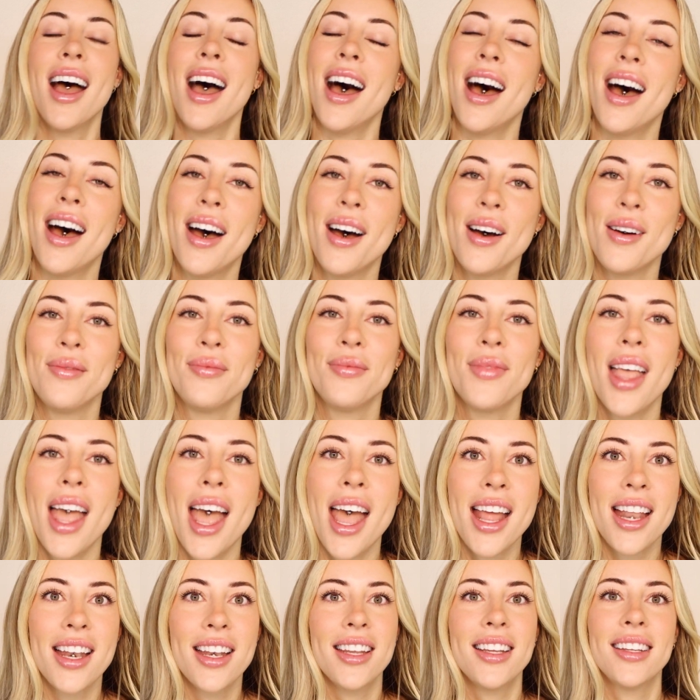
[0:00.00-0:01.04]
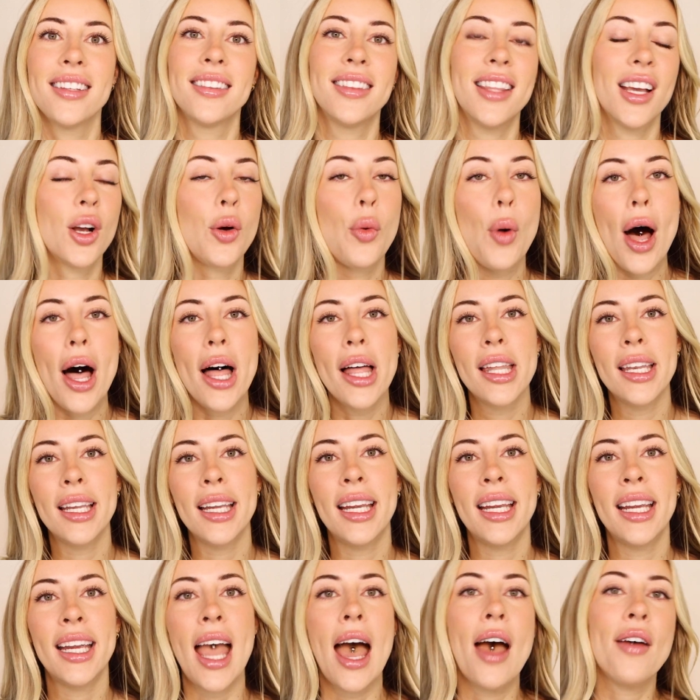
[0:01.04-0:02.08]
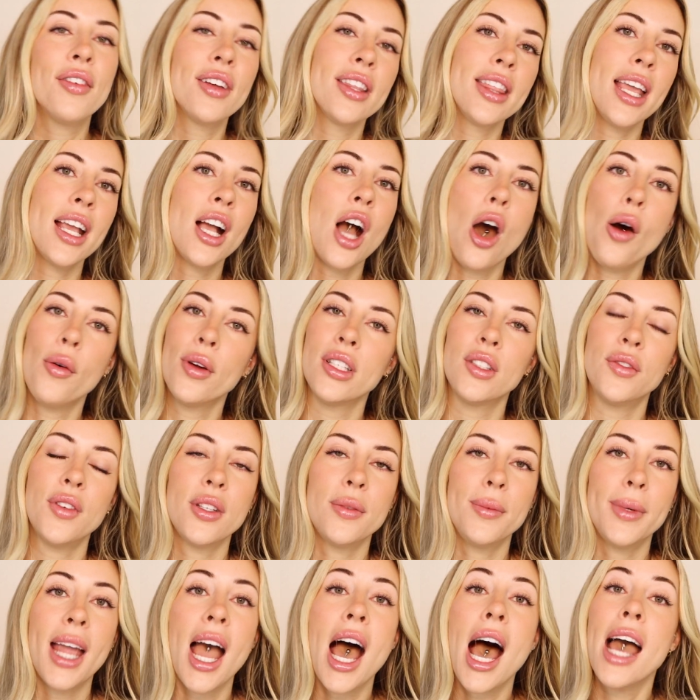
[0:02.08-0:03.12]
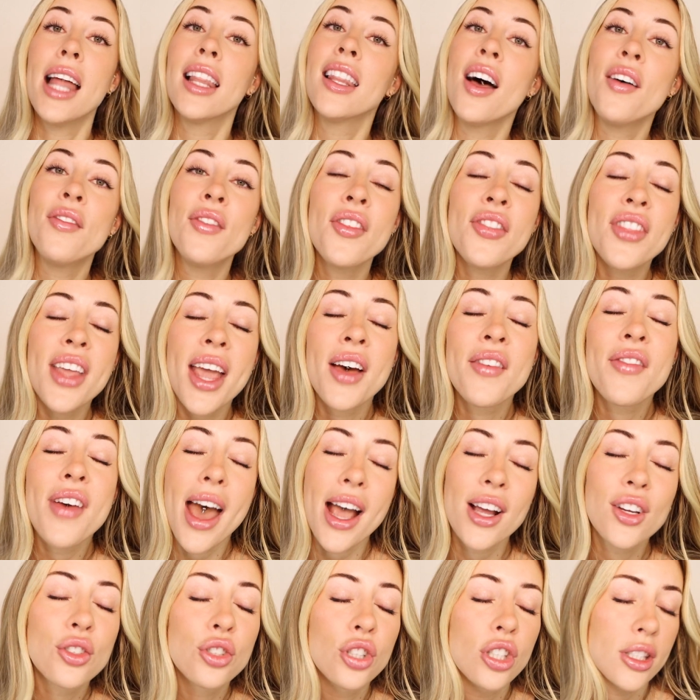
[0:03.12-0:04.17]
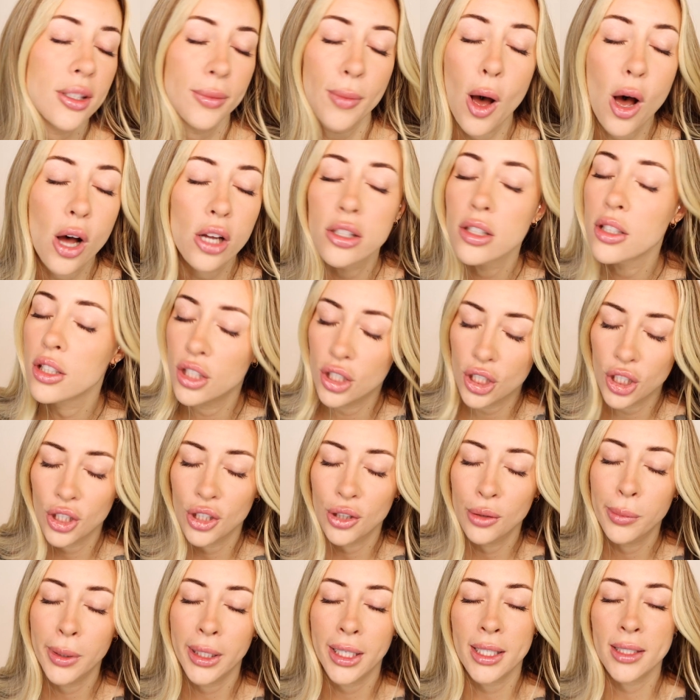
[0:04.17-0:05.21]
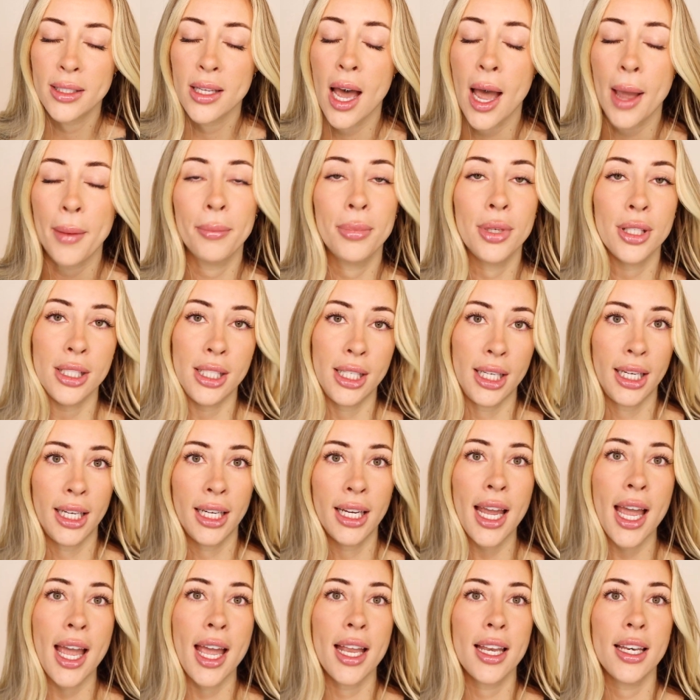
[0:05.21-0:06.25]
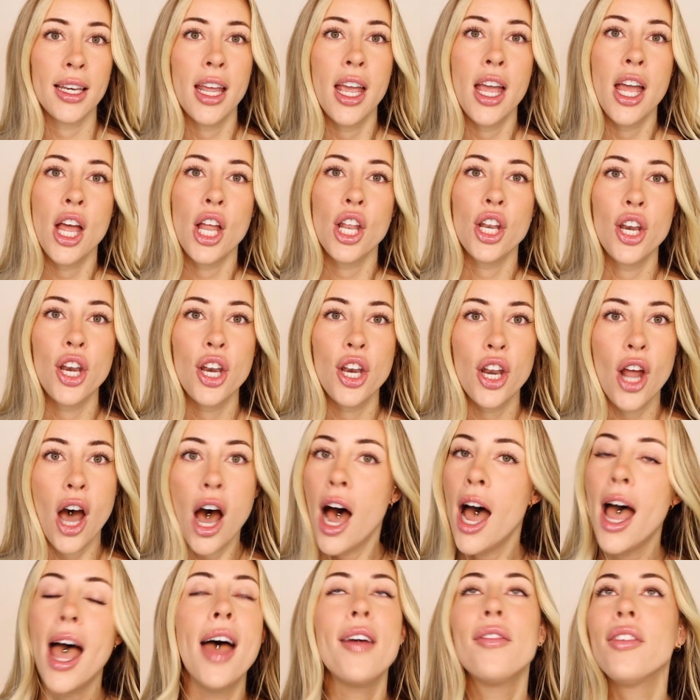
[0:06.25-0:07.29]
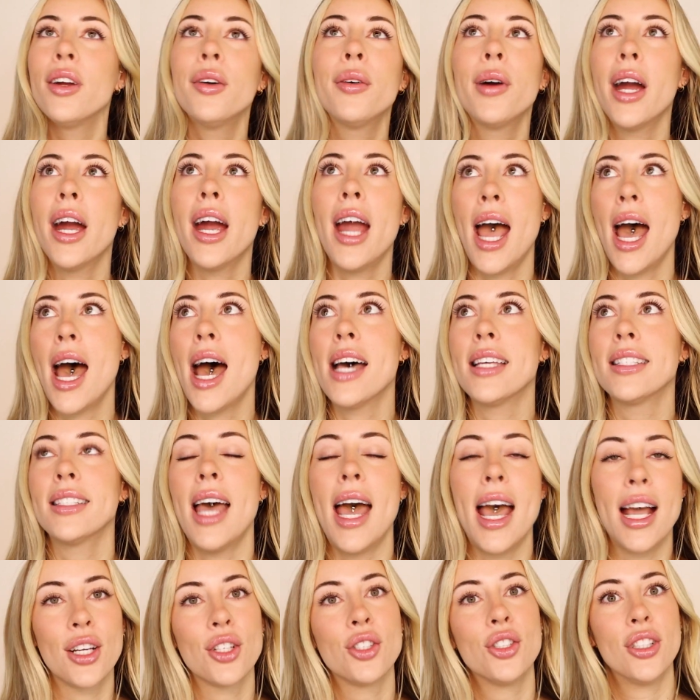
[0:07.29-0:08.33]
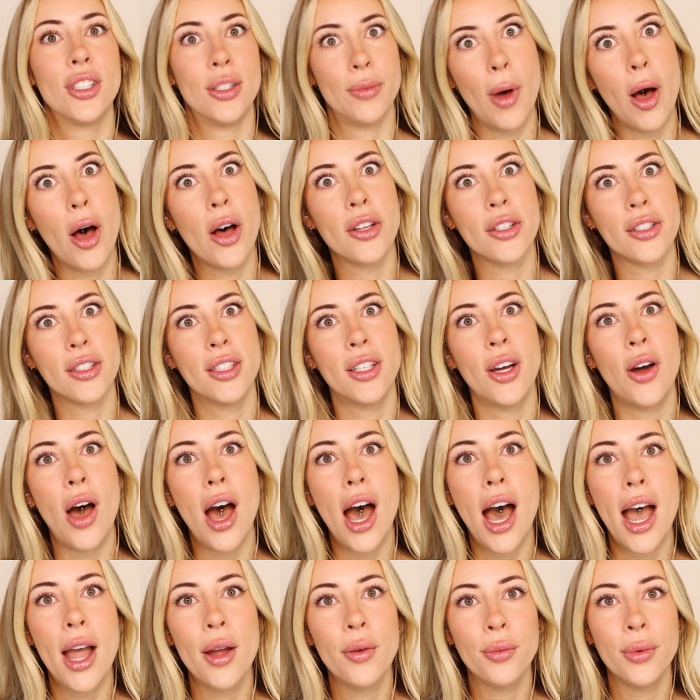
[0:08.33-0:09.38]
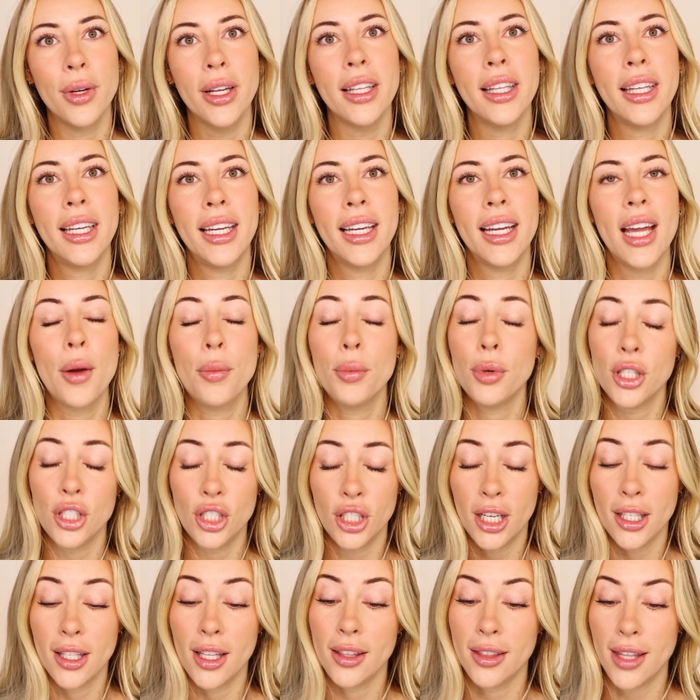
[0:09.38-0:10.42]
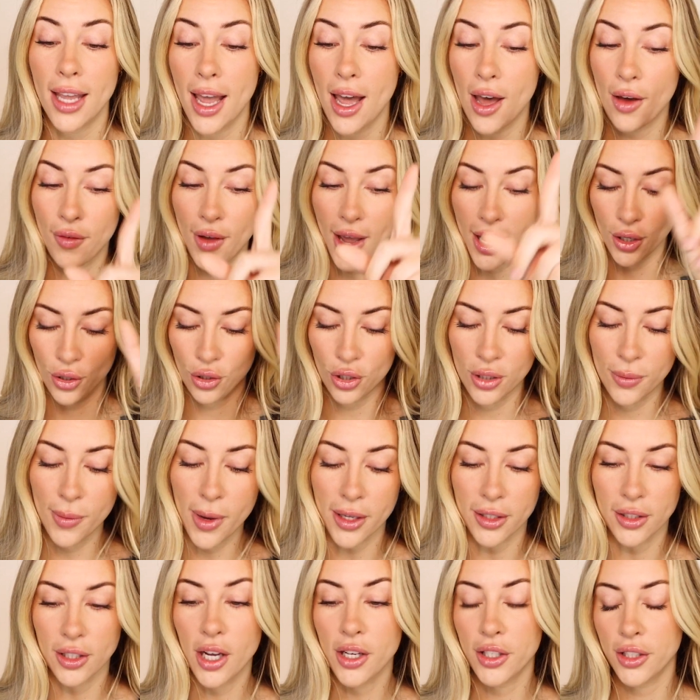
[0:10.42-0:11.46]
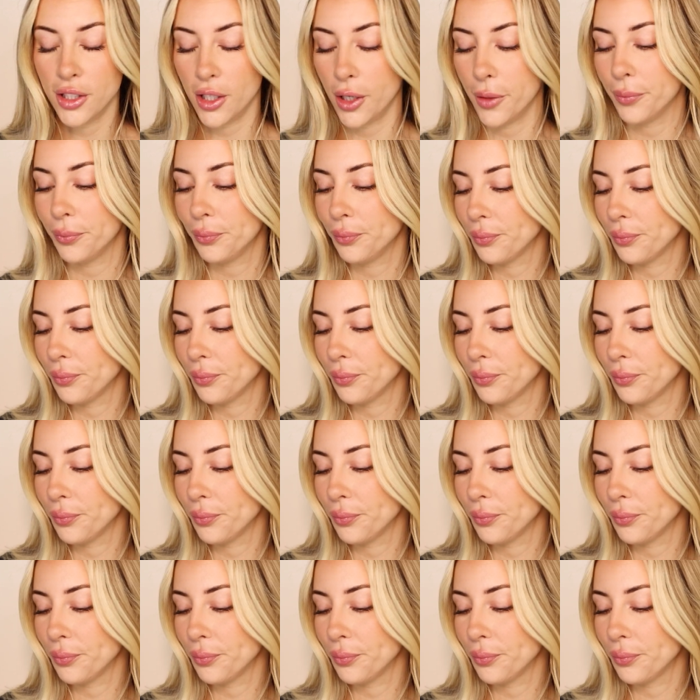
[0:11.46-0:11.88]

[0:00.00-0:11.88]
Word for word: and the quality, everything always fits me. I love that they have extra smalls too because I'm petite and not everywhere has extra smalls, so I really appreciate that they have extra smalls also.